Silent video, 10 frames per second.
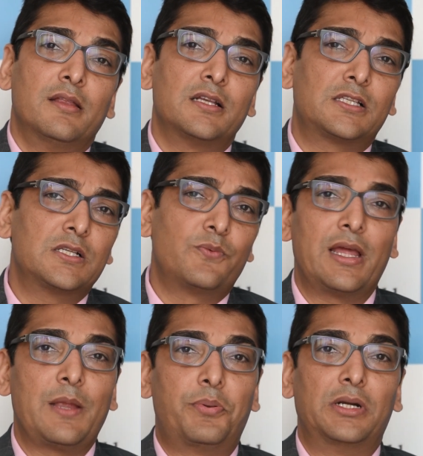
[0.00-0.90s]
This is
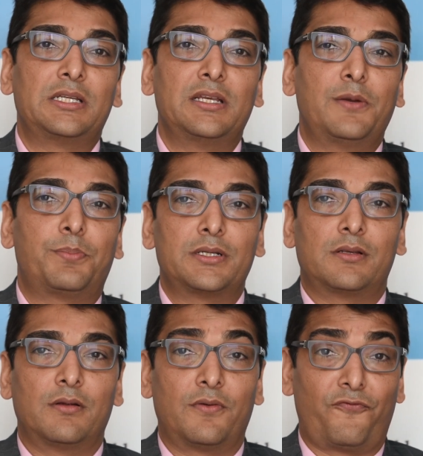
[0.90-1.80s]
very pertinent
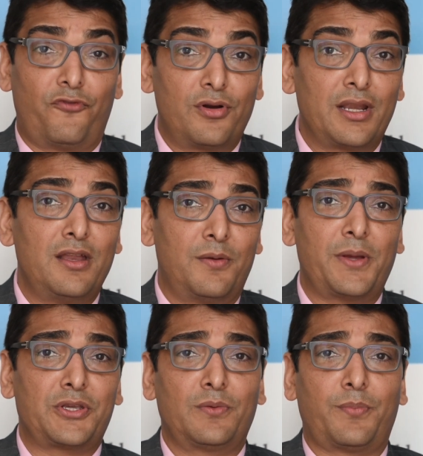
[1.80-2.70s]
for Indian
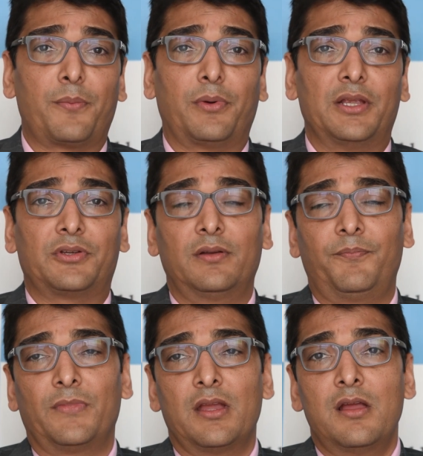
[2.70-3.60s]
patient population
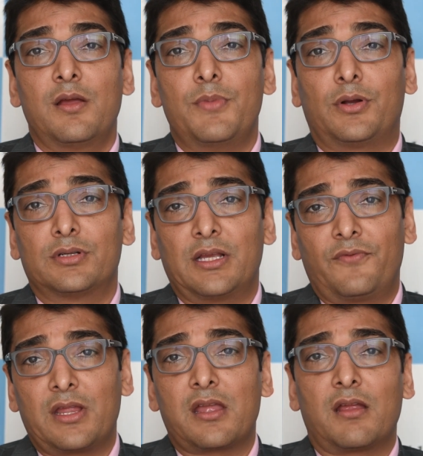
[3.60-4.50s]
because
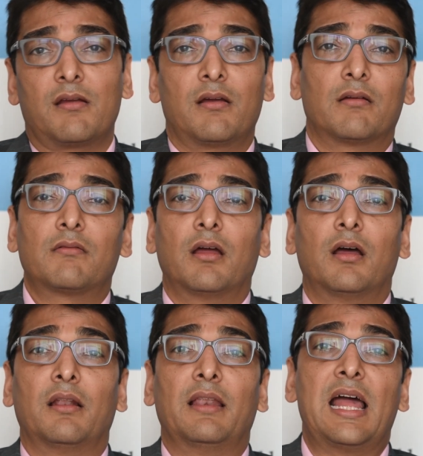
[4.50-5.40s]
every
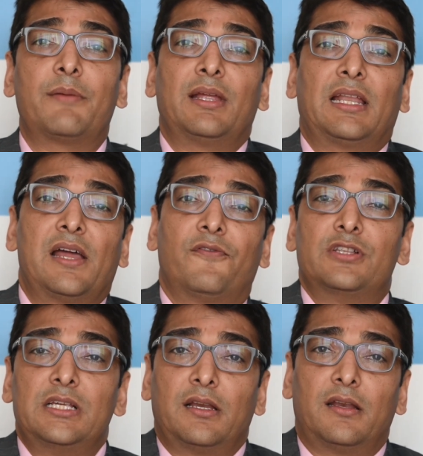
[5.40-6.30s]
lab that I have
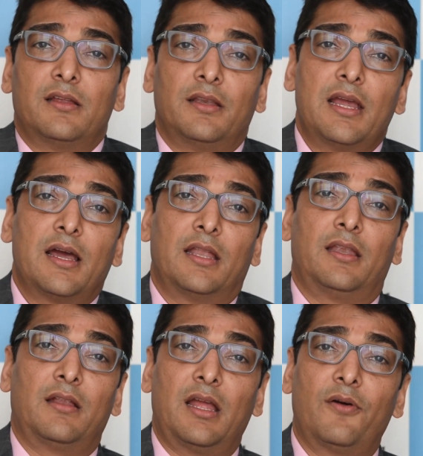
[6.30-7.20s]
visited in India
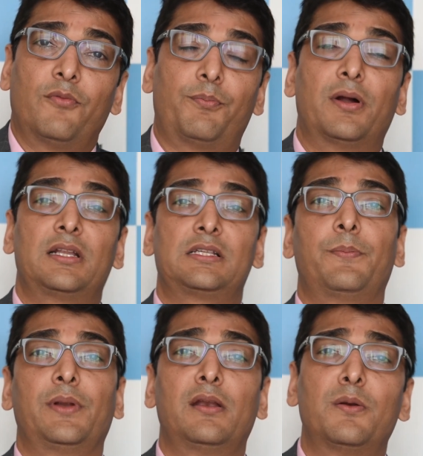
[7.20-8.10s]
and have
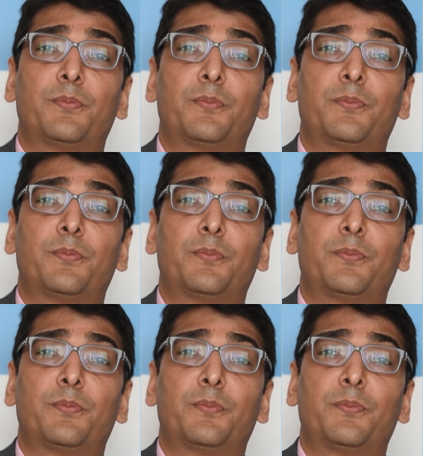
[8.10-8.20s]
participated